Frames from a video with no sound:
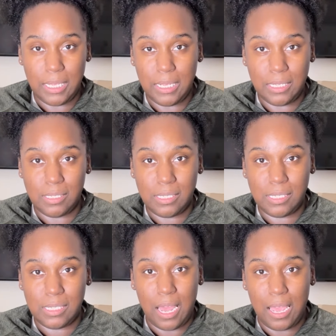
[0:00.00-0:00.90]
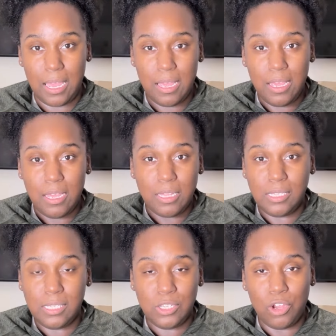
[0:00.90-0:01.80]
because this
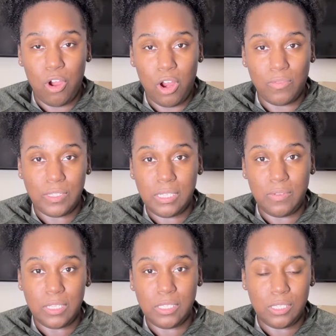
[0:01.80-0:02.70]
isn't your harvest season.